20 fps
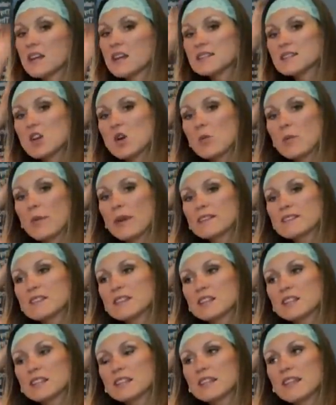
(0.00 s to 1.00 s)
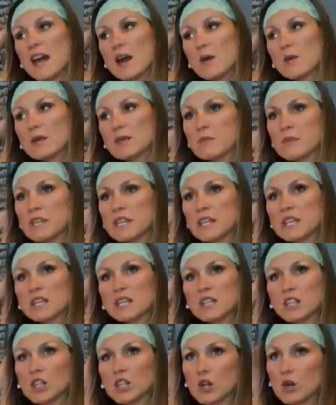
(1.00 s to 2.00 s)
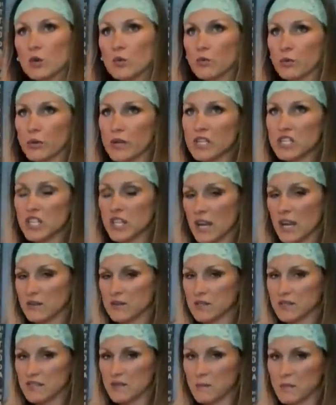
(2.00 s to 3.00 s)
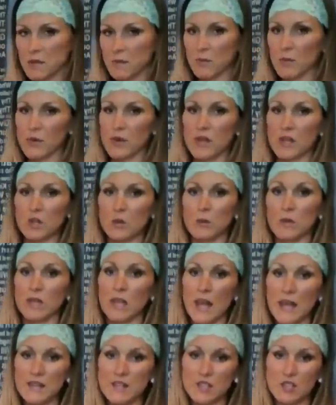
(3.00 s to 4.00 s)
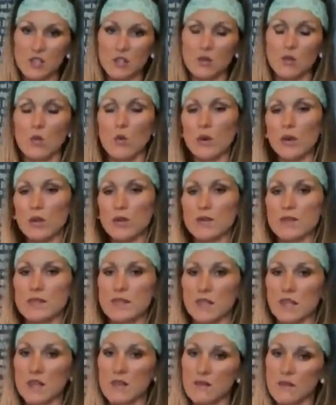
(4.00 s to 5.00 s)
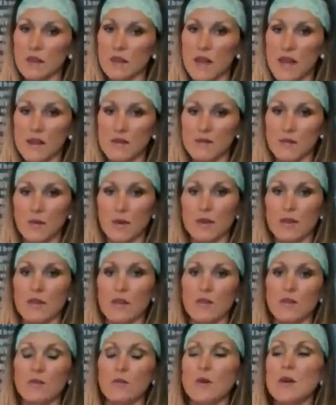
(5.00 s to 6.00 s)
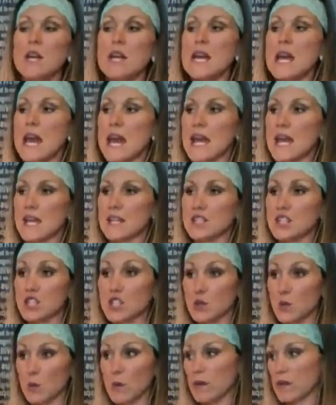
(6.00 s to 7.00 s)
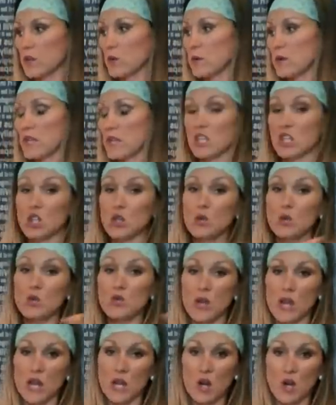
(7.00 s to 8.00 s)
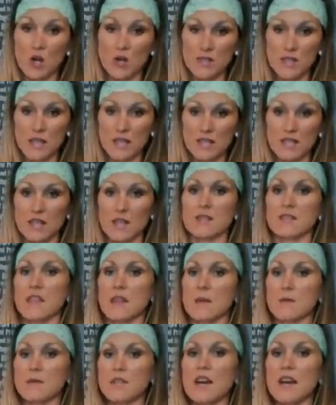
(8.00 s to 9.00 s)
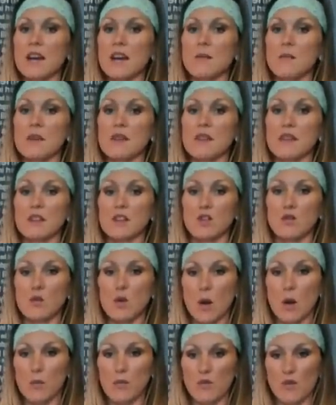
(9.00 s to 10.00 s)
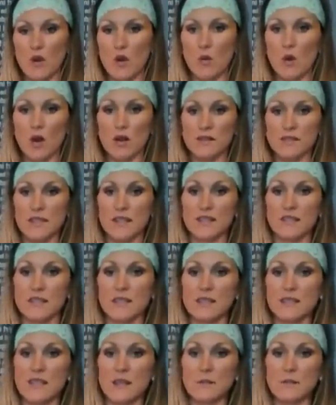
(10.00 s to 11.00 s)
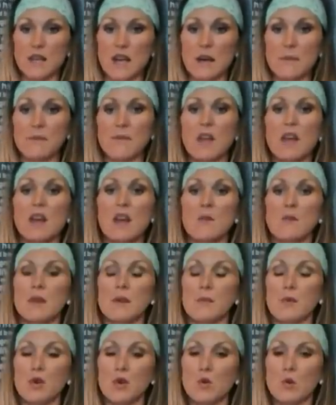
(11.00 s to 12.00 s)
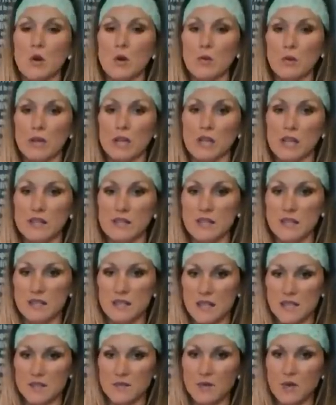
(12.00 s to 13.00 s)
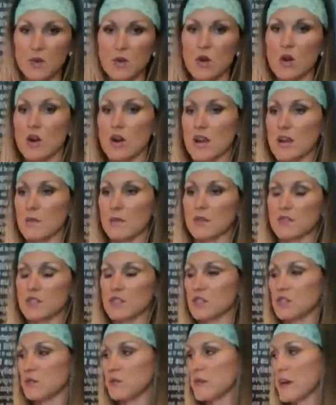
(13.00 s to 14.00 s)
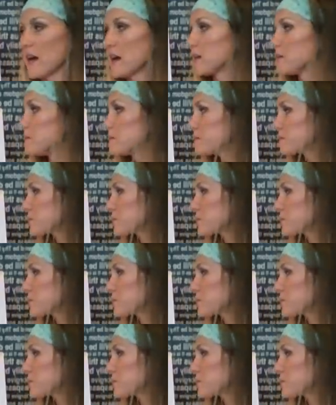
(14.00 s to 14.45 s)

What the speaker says: So basically that would mean, you know, reaching out to some people that you would like to do oils, live the life with you, and to do it with you, and then you train all 6 at the same time, and then you help grow all 6 at the same time. People who are really successful are able to do that.